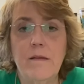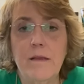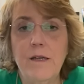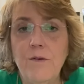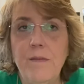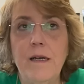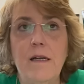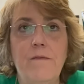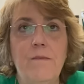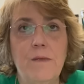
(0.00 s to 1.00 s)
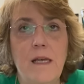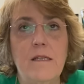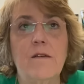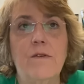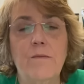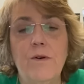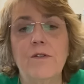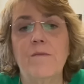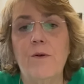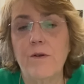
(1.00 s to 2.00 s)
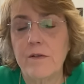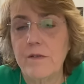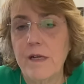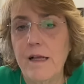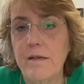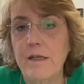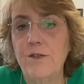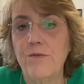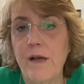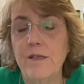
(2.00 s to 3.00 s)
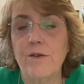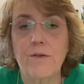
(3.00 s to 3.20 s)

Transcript: little bit of obsessive compulsive personality traits